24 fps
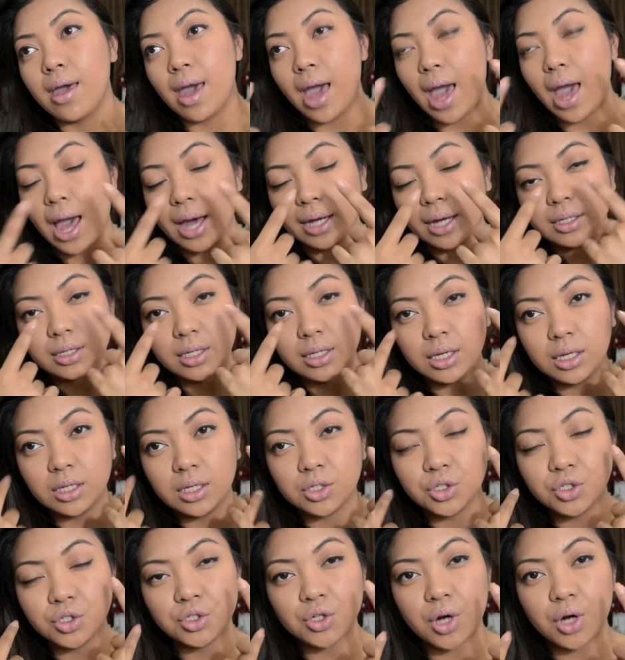acne
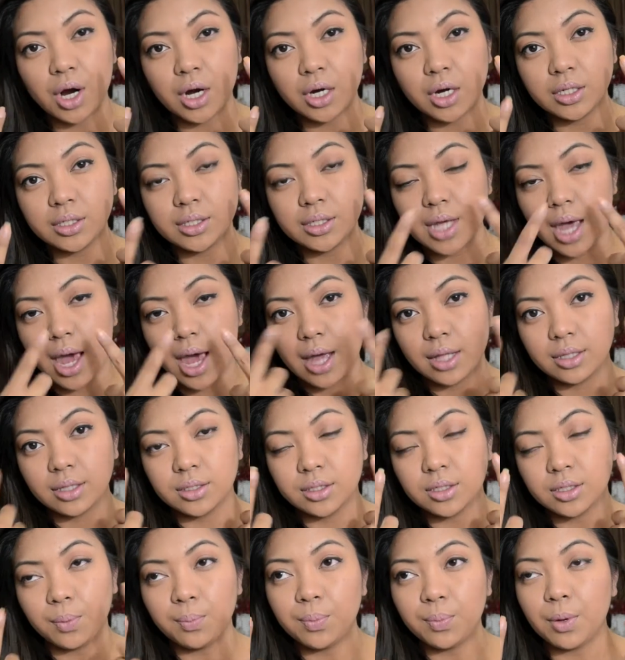scars and
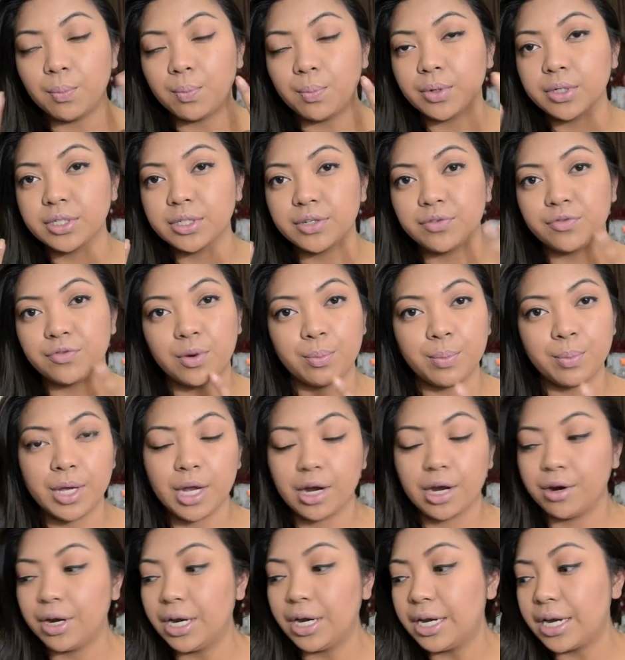some pimples from
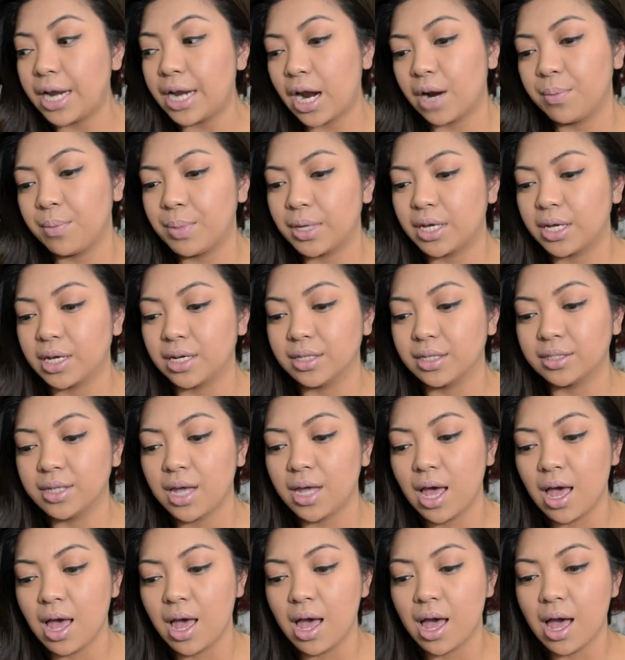here and there because
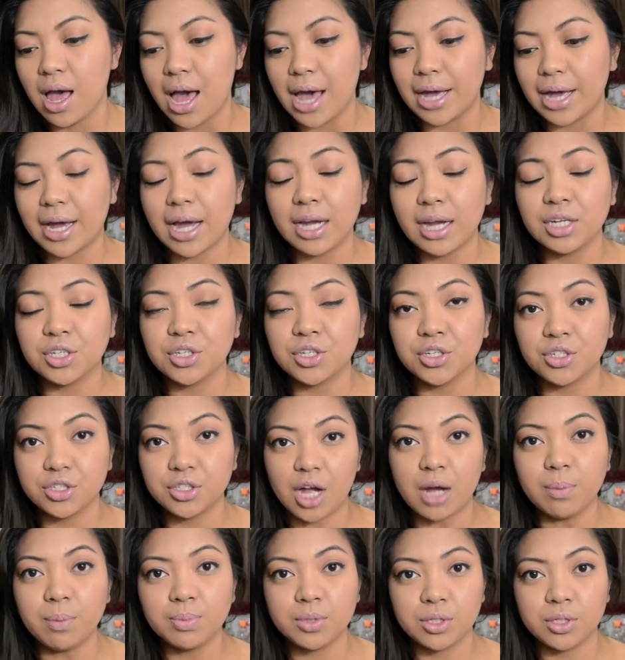I kind of
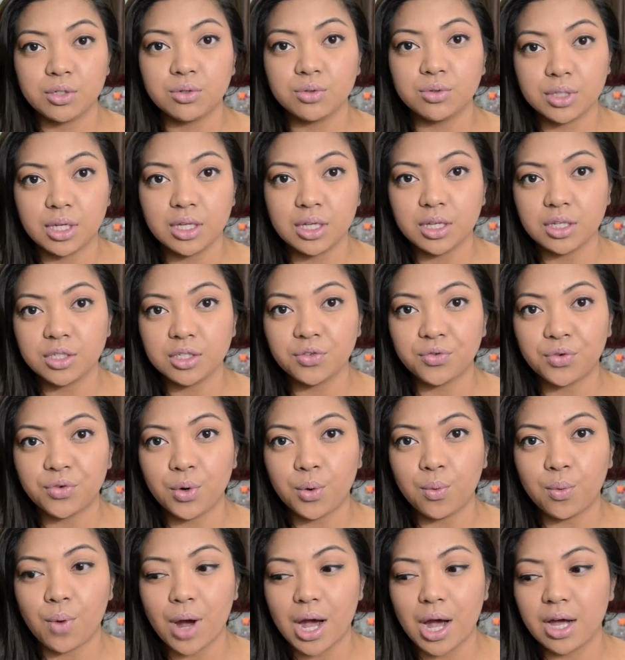stopped using this for
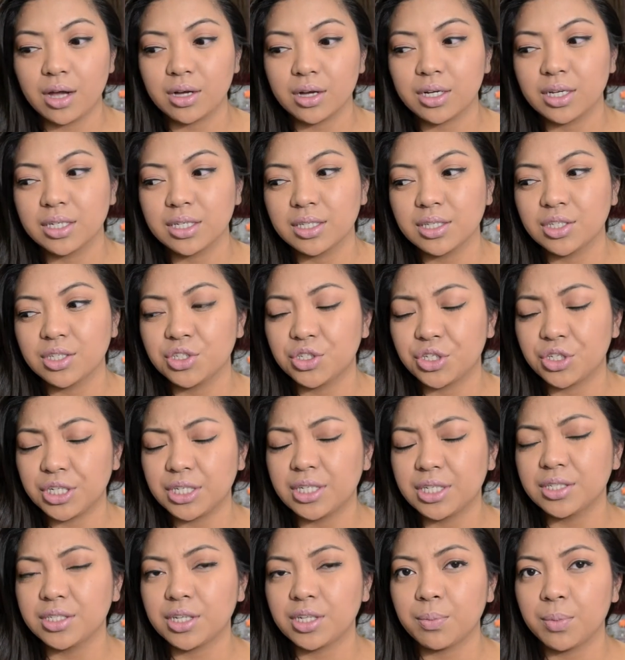a while because during
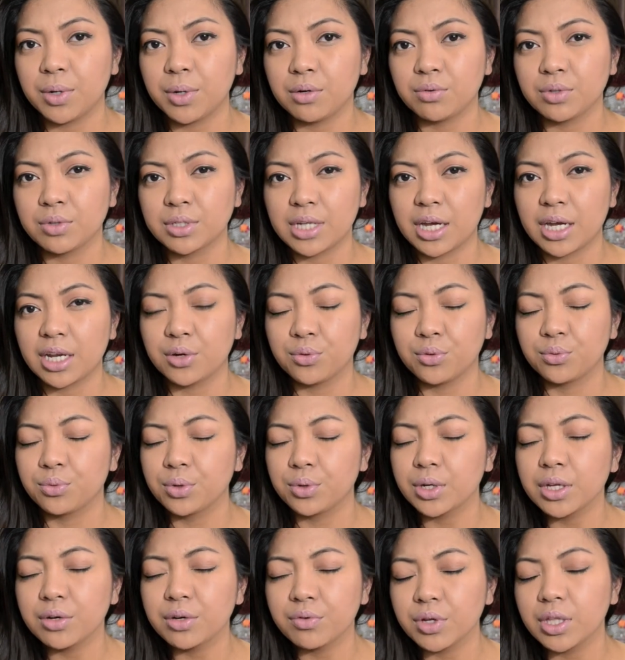the summer it was getting
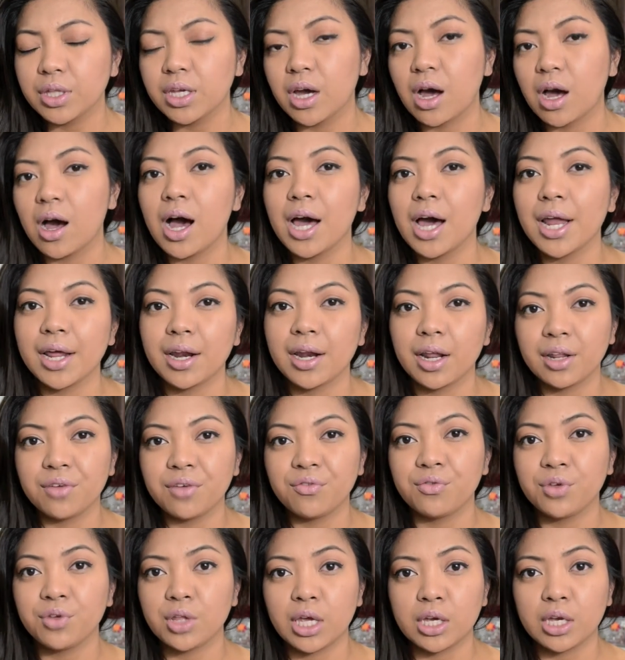really hot and I
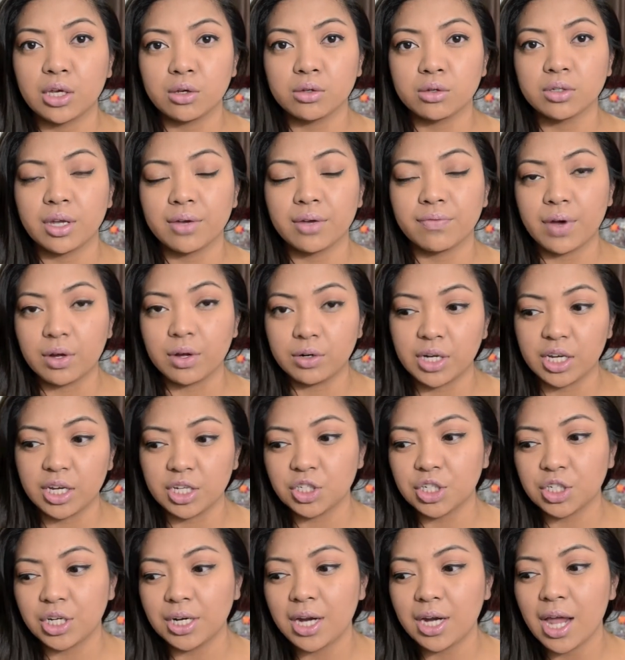didn't feel like using
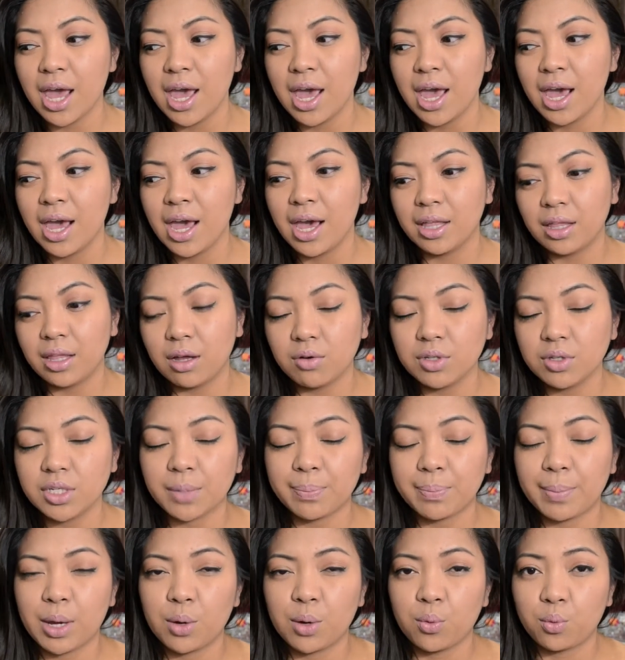foundation, and that was
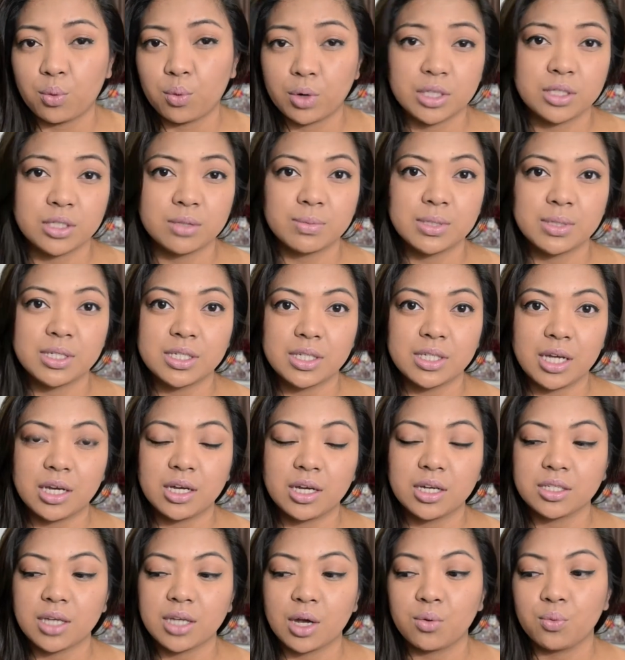like my worst mistake
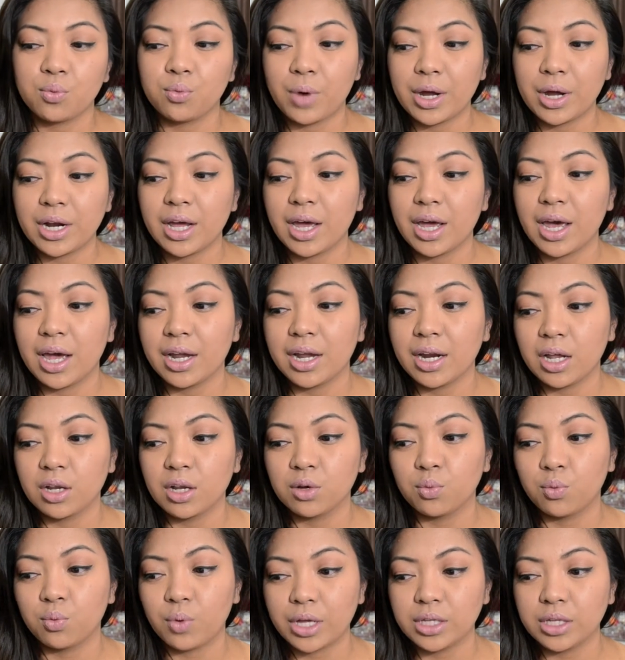because I went ahead and
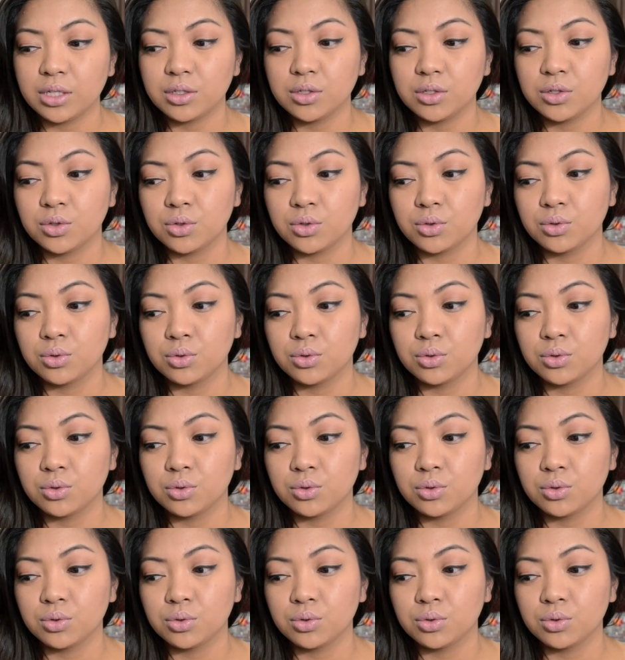went to